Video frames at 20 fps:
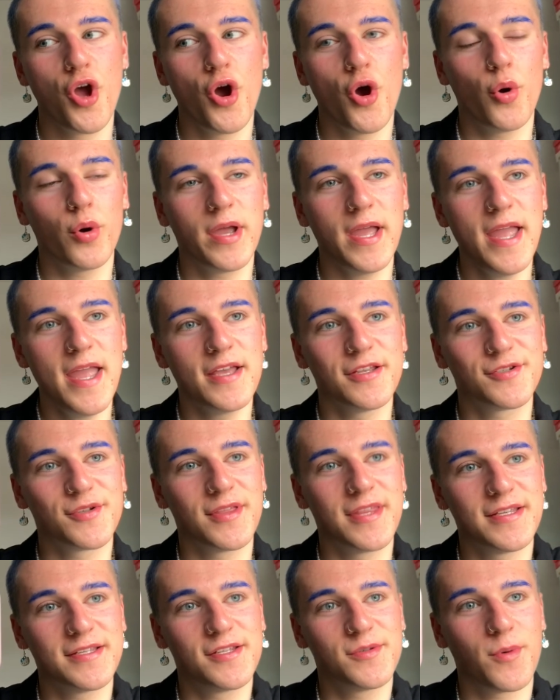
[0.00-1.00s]
Okay, so
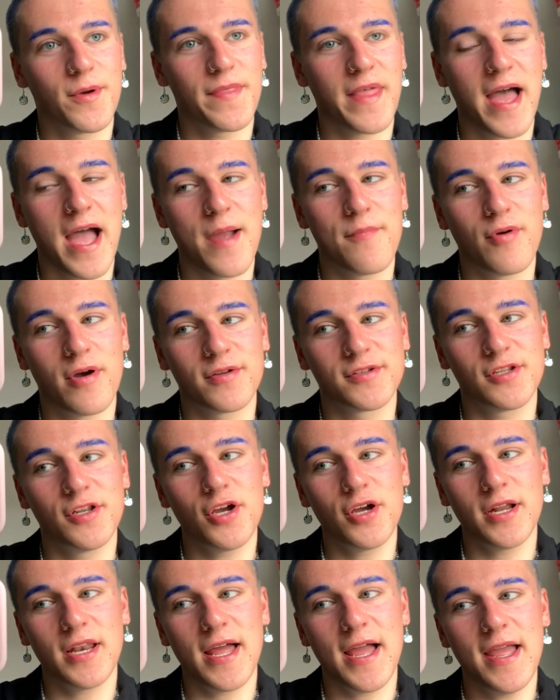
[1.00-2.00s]
this is what the eyebrows
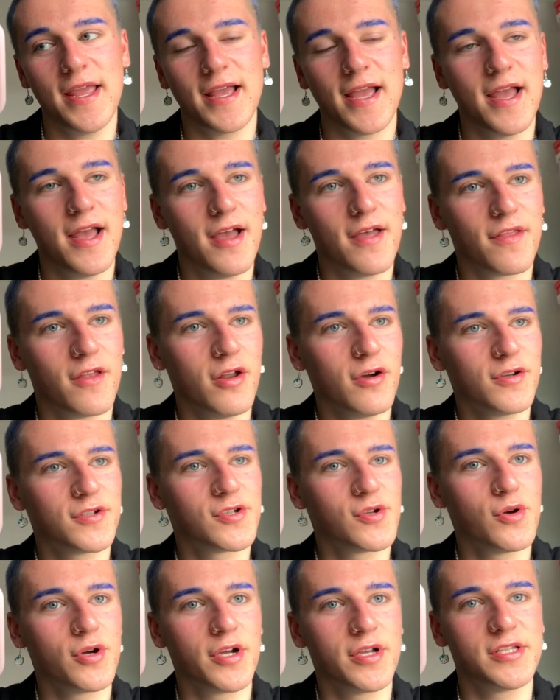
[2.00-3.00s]
look like. They look
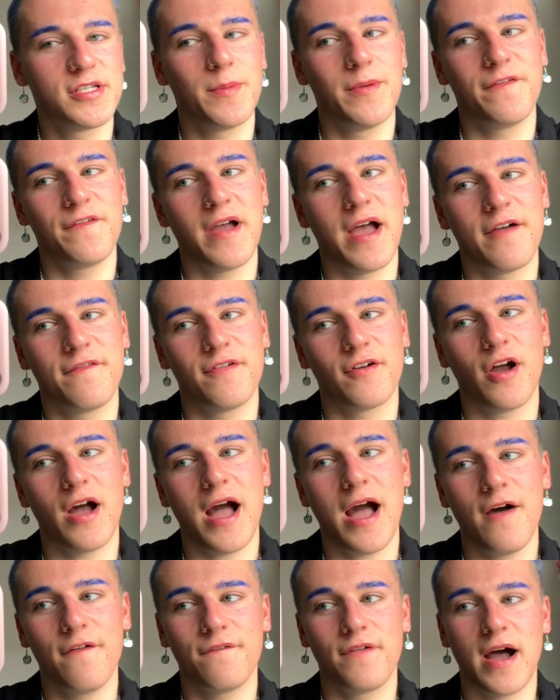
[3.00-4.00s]
so good, to be fair. I forgot
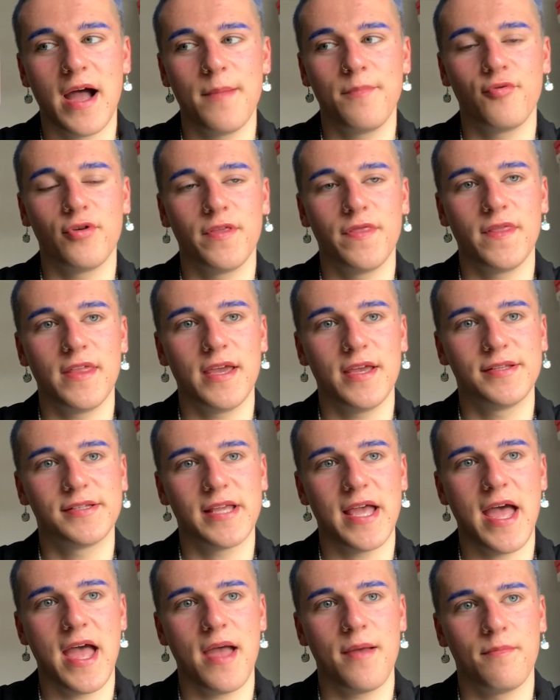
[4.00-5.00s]
how vibrant this
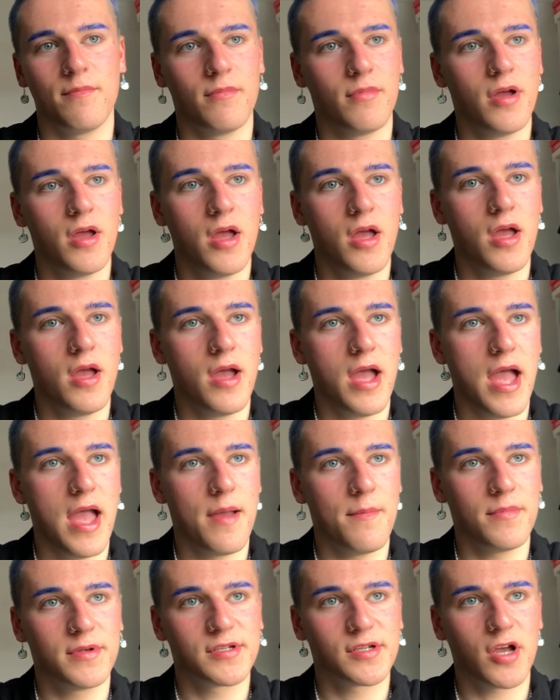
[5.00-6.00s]

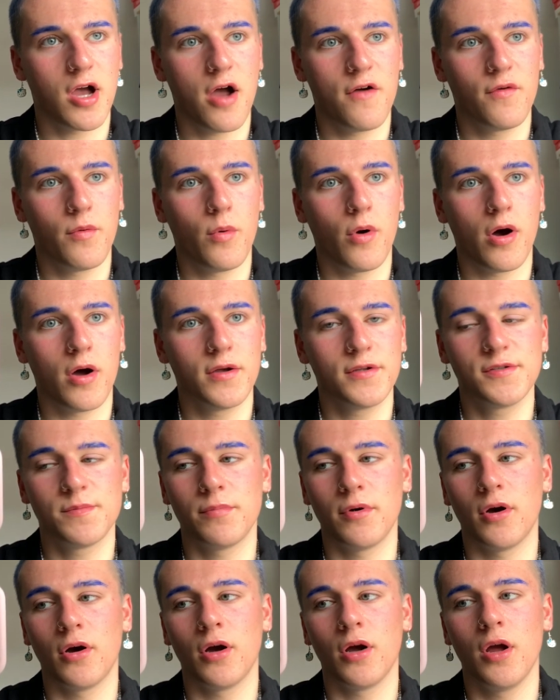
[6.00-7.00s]
mascara was,
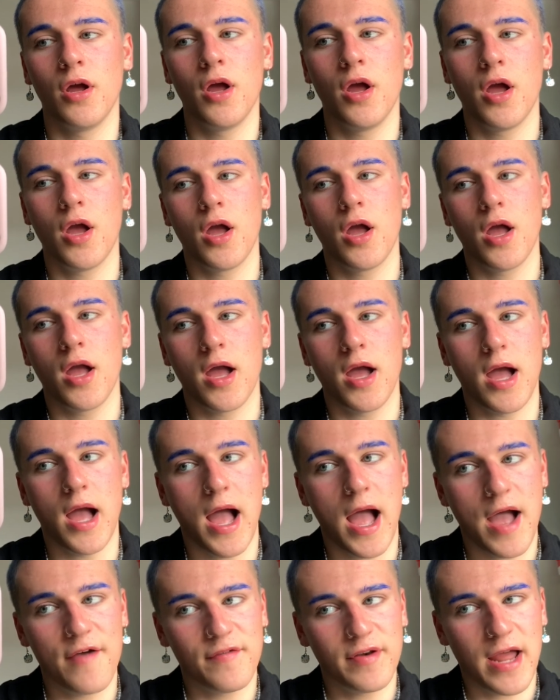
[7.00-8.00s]
but
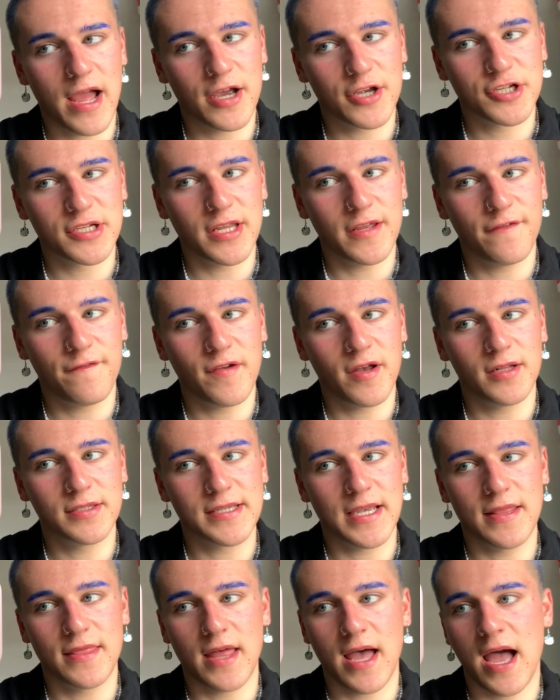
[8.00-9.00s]
I haven't actually
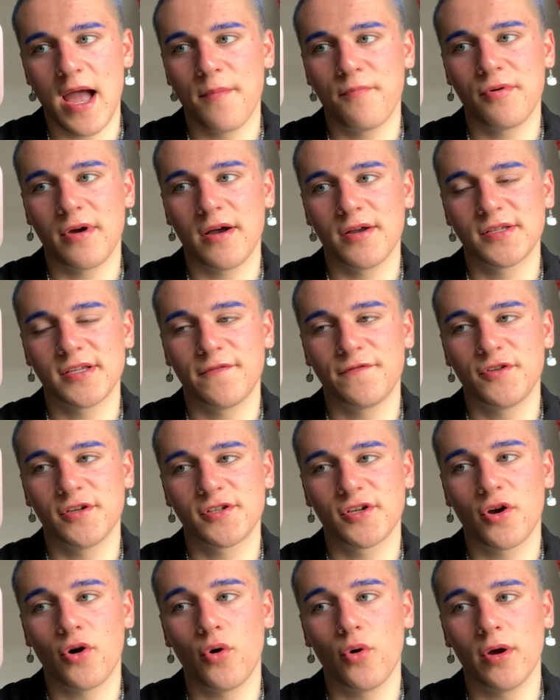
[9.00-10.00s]
filled in the eyebrows. I've
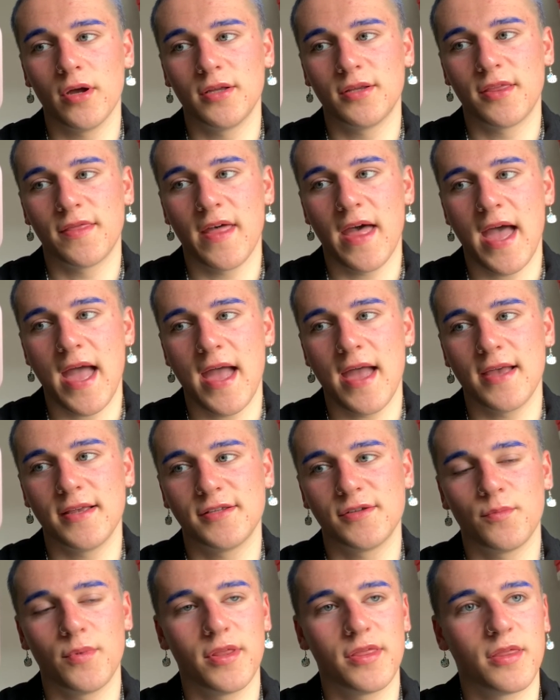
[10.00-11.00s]
just coated the
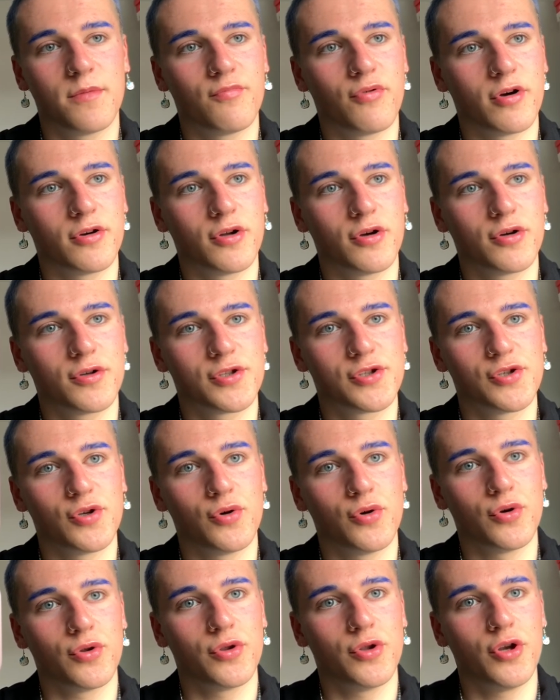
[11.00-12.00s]
hairs with the product,
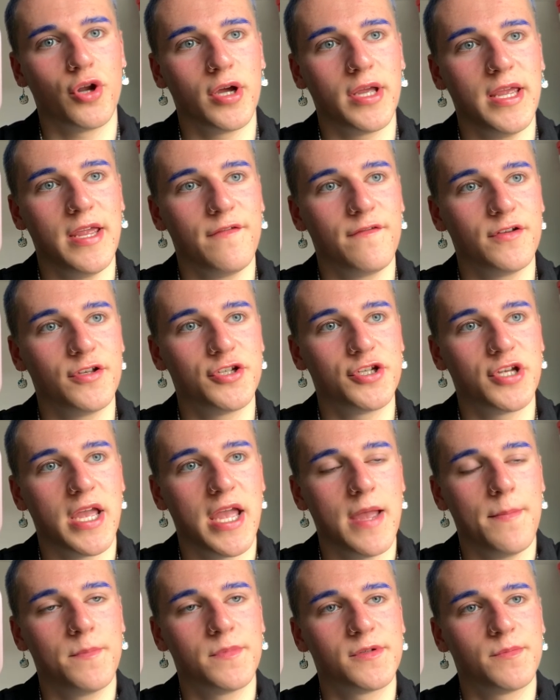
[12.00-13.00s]
so they're not even
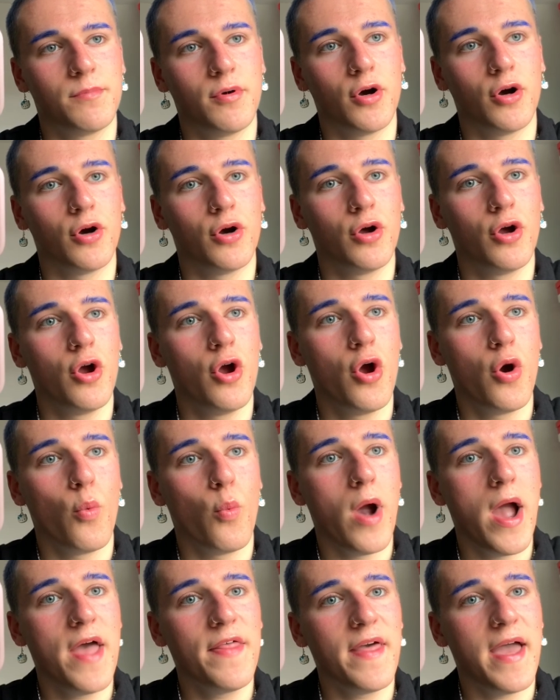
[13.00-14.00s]
shapes, but
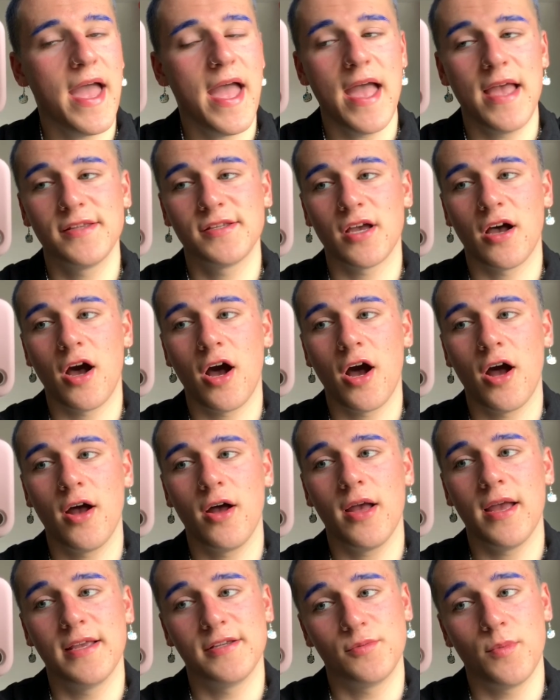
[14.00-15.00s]
where the hairs are
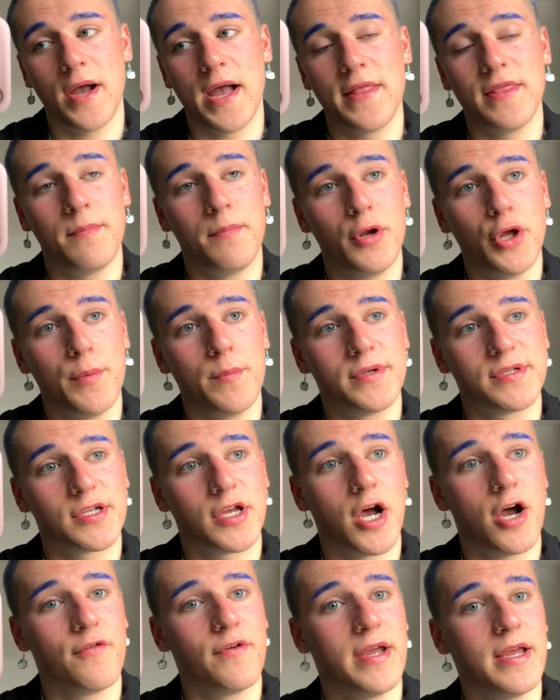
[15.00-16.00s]
is where the blue
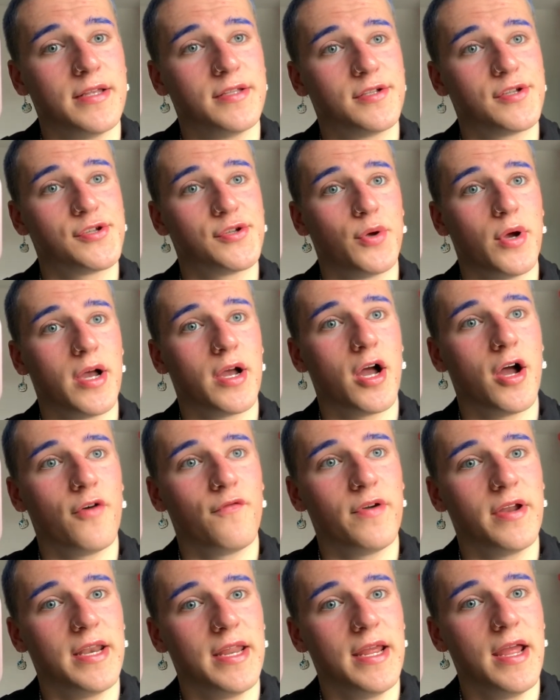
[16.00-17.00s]
mascara is, so I can't
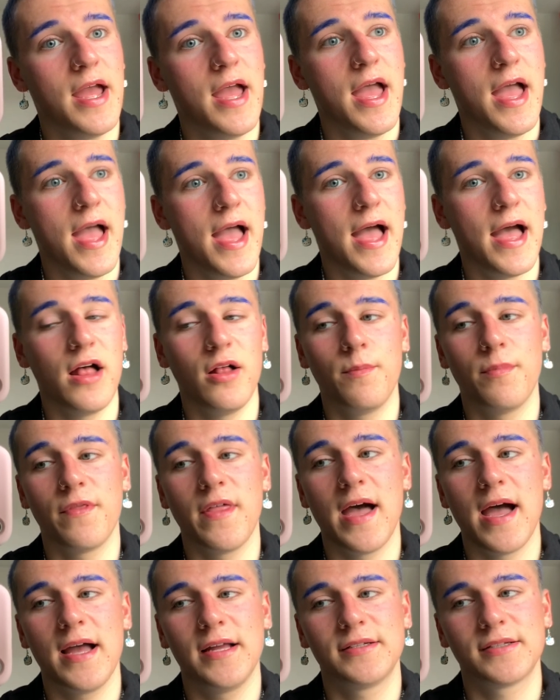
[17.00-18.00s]
really help
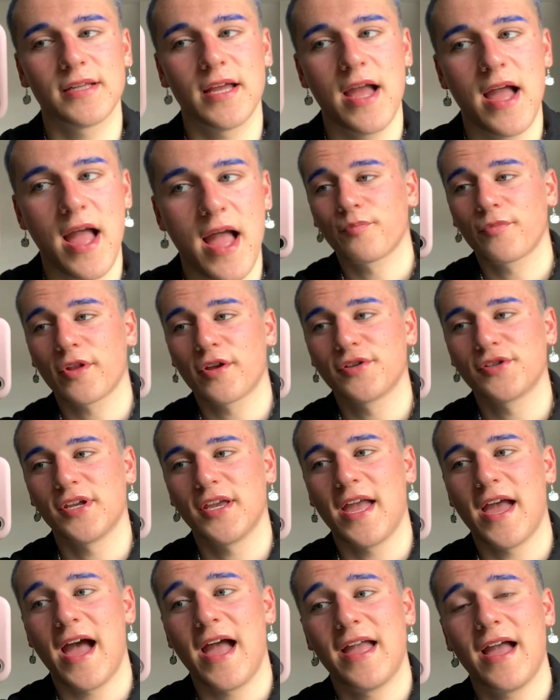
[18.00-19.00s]
that. So
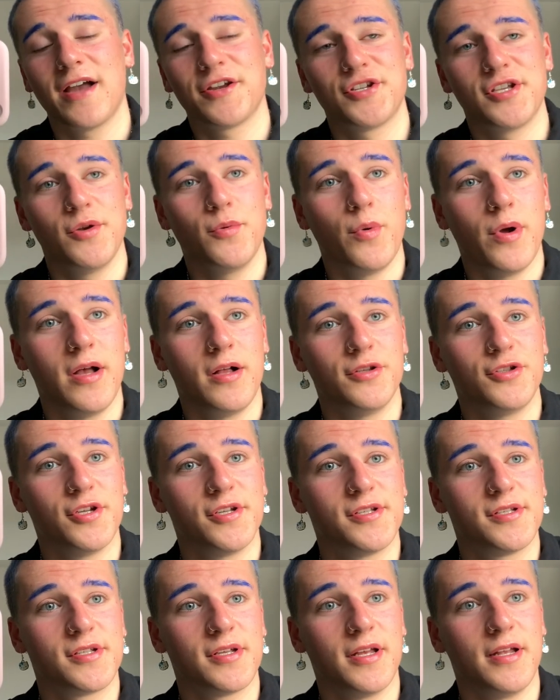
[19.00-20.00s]
yeah, I actually will
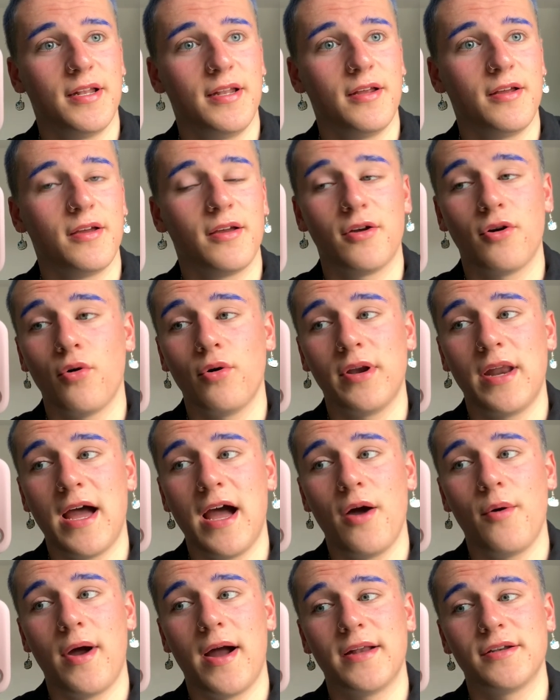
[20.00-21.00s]
just go
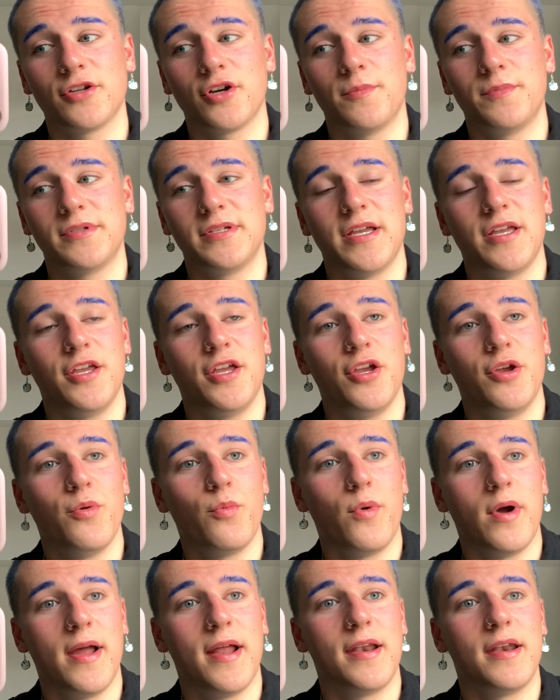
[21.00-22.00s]
now and update you
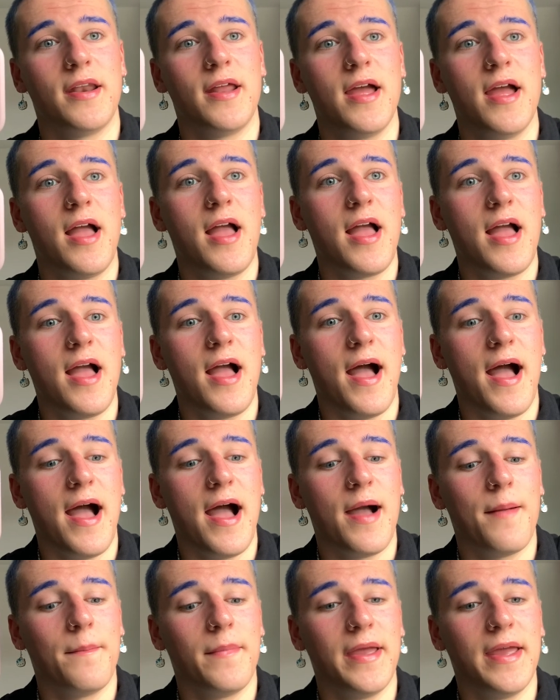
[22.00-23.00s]
when
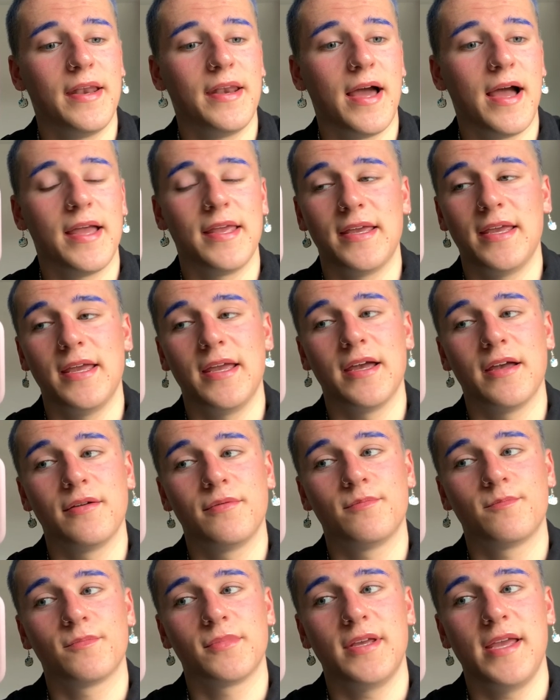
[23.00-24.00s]
I'm in IKEA.
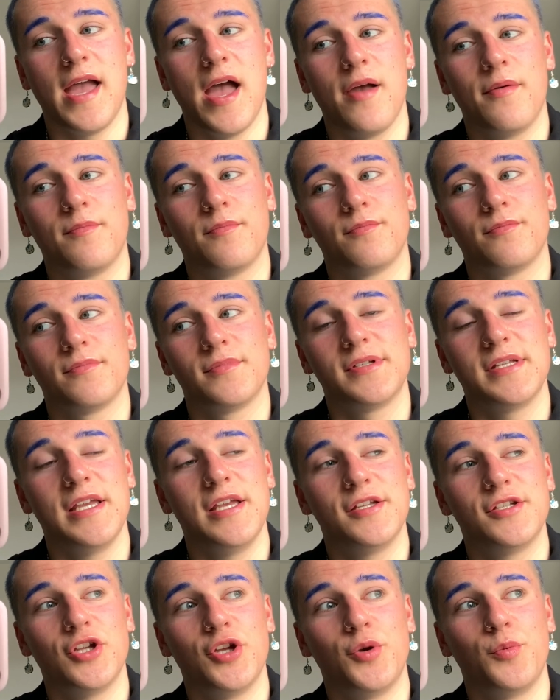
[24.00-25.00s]
Yeah, see you
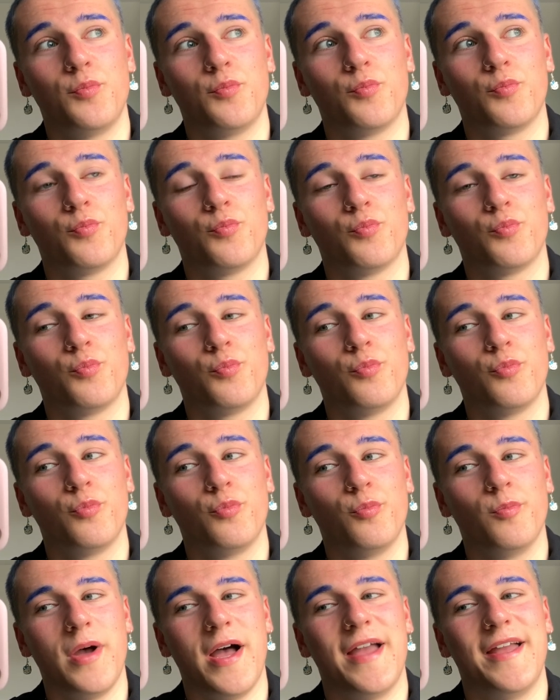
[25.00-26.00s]
soon.
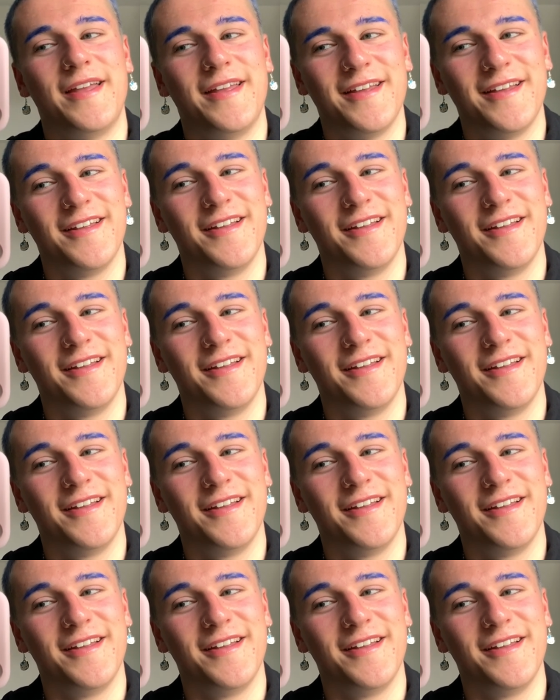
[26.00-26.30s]
Bye.